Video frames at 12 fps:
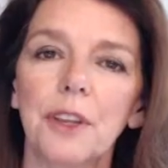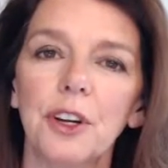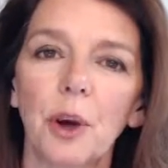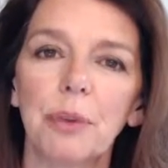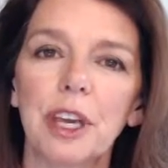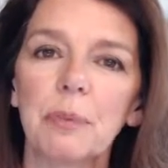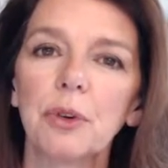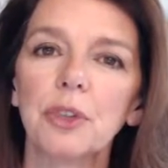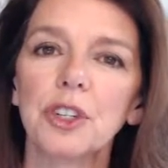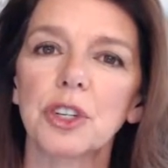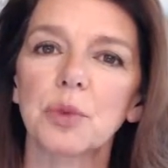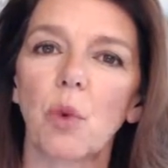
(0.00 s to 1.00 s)
people
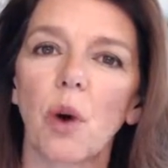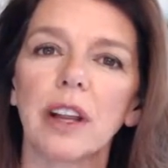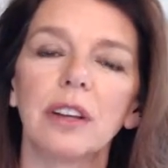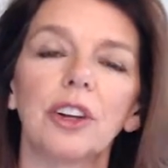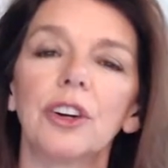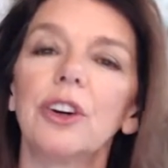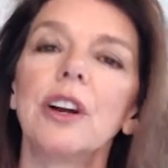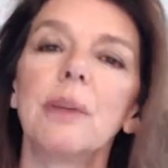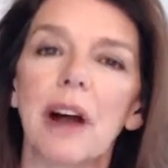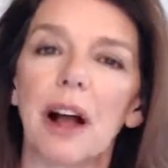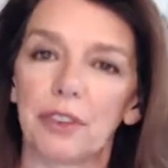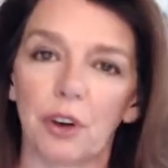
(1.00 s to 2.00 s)
just want to learn
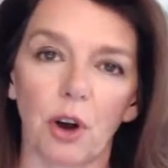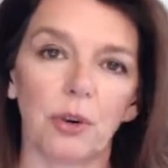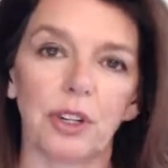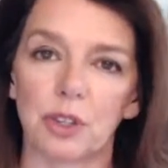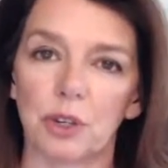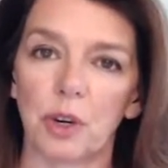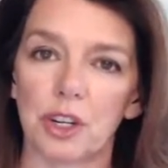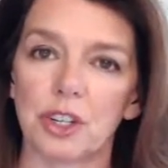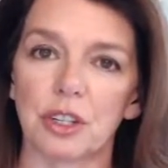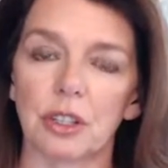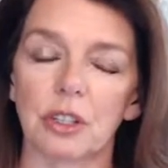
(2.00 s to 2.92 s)
about their own intuition.